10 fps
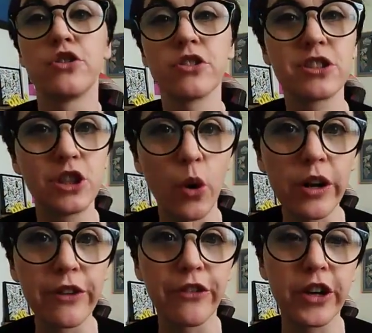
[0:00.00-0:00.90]
just
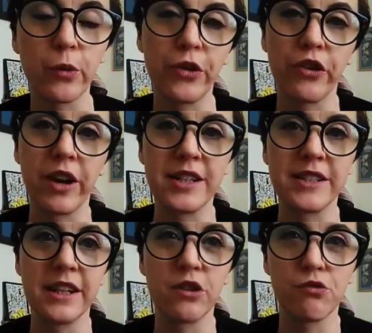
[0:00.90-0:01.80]
going for it with your
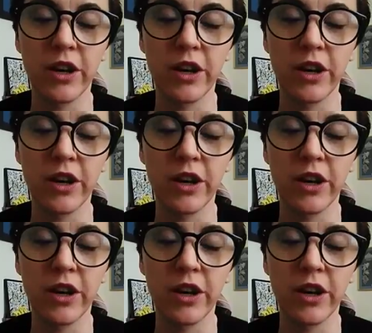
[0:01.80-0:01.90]
idea,